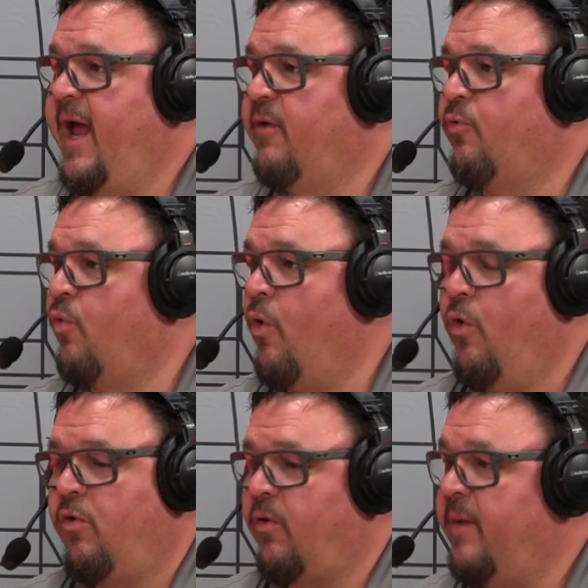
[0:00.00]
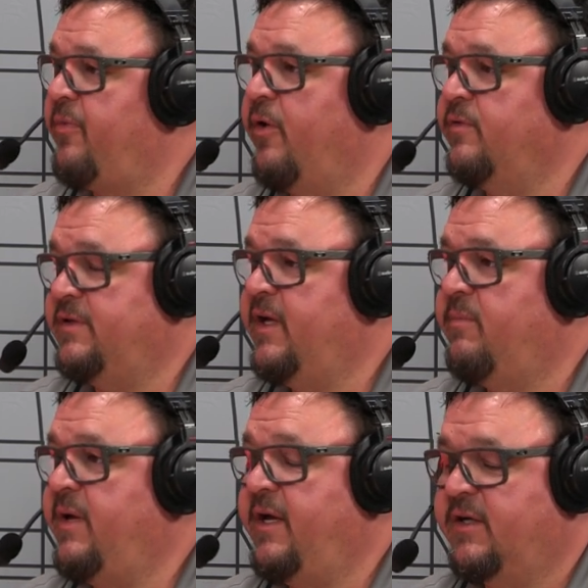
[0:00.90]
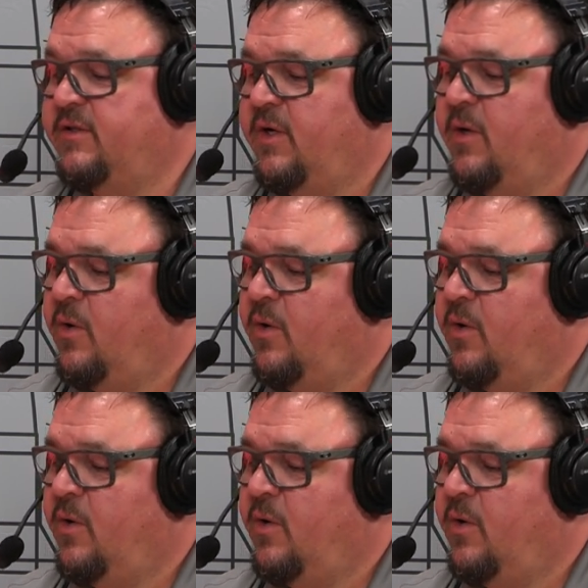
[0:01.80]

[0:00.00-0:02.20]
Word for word: can't roll crimp those in because